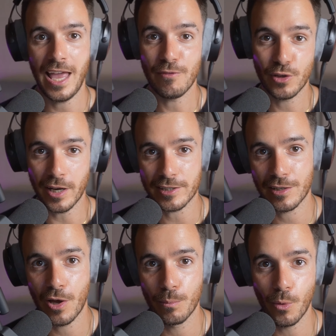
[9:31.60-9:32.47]
If you'd like to
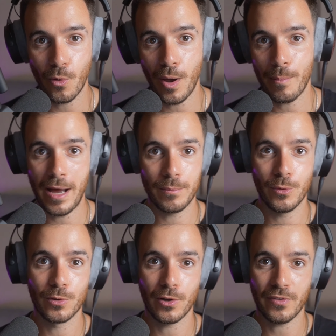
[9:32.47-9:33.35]
know more about
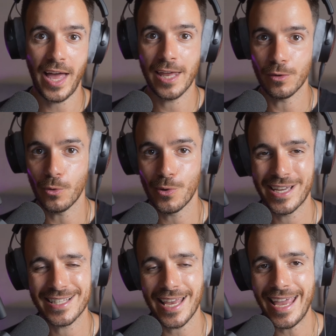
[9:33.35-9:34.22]
Morgoth and all
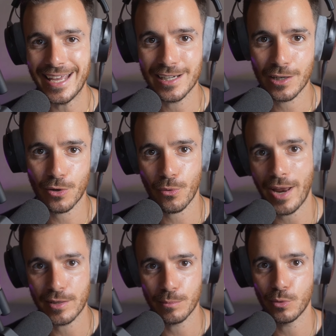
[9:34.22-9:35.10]
his
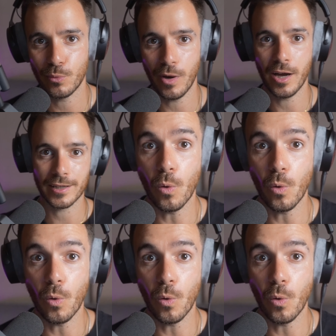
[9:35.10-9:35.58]
incredible work,